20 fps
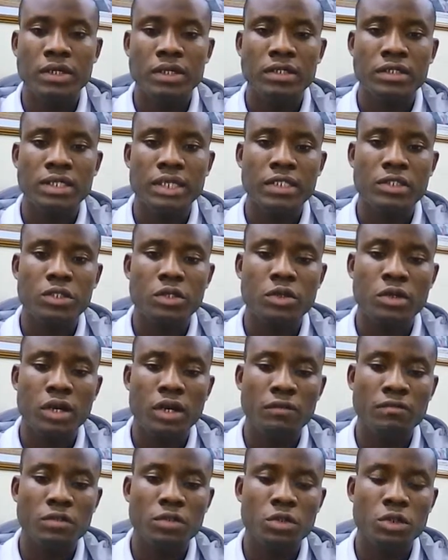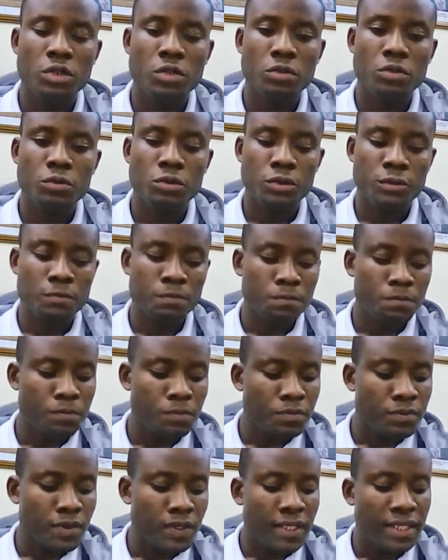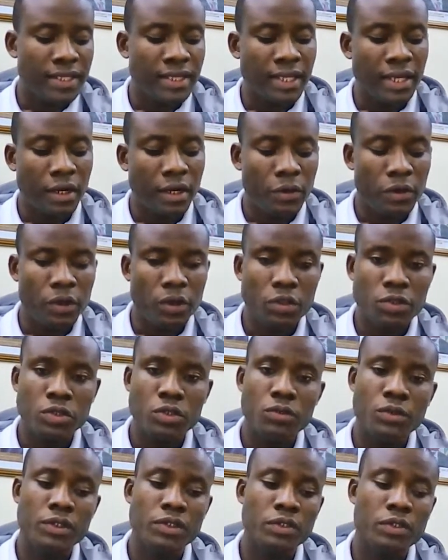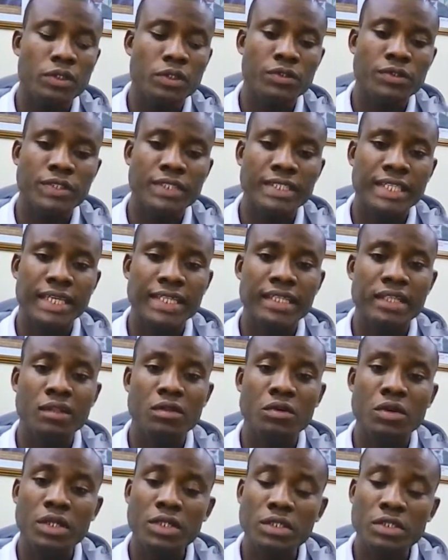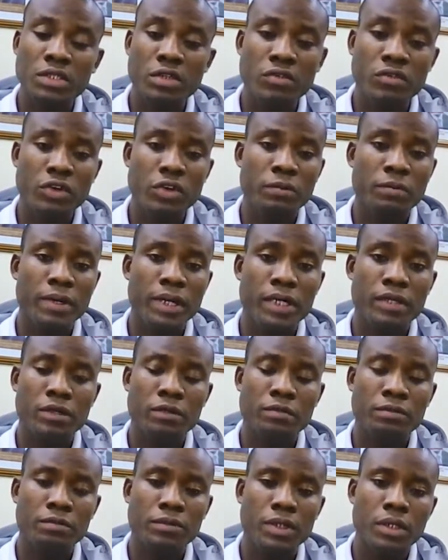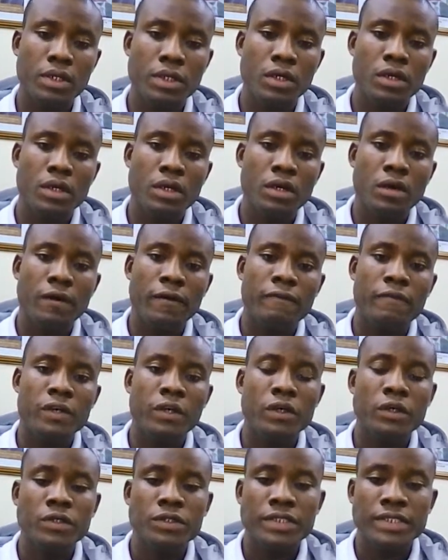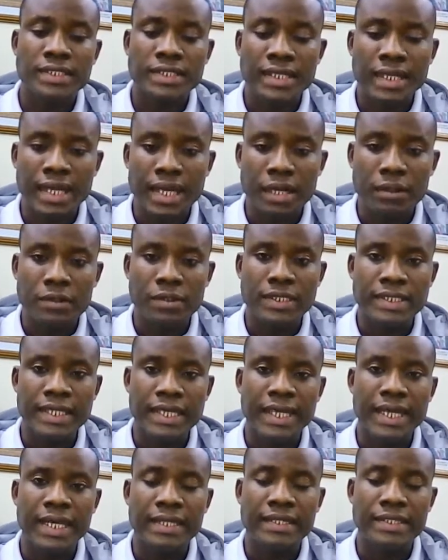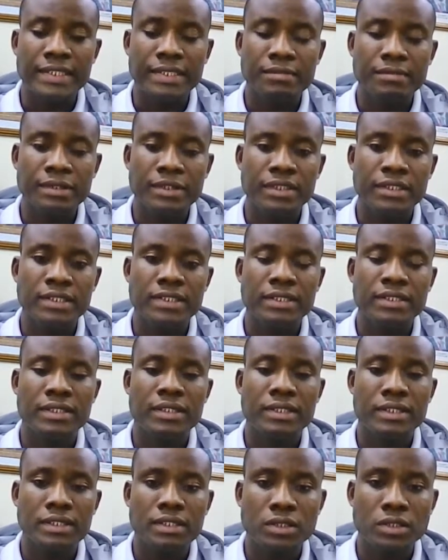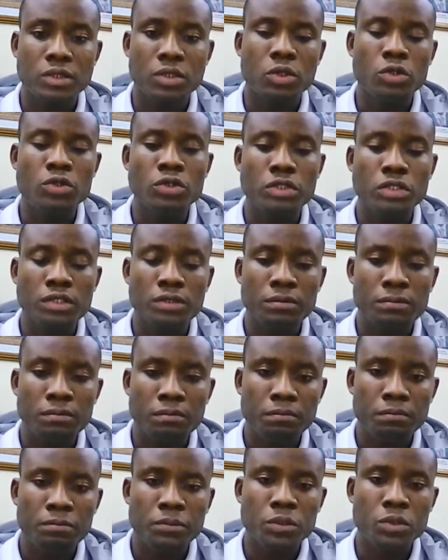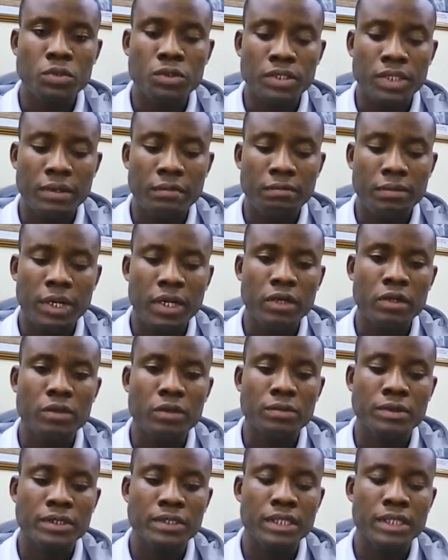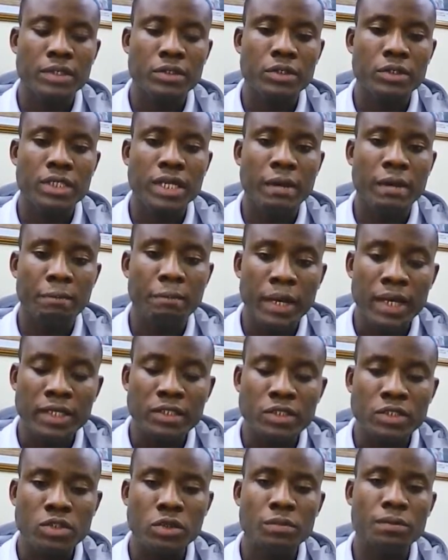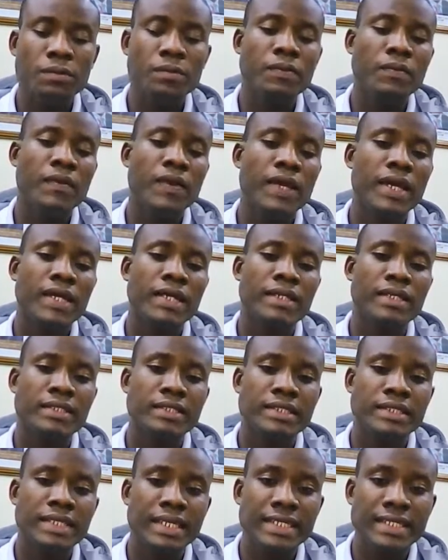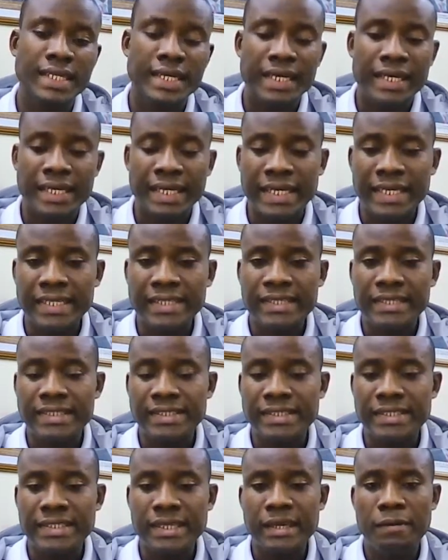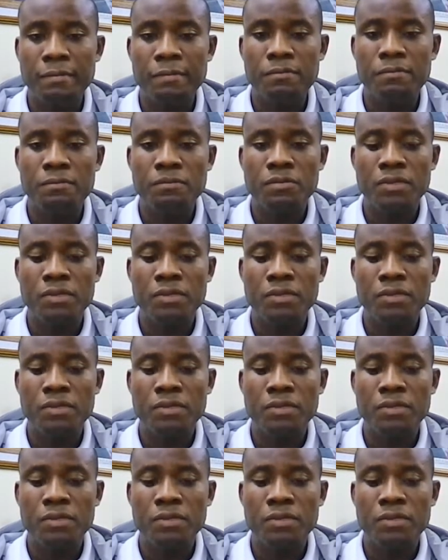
that you have to choose. Now you also want to consider the location of your backup. Of course, I'll say at this point, don't choose a backup scenario that backs up your data in the same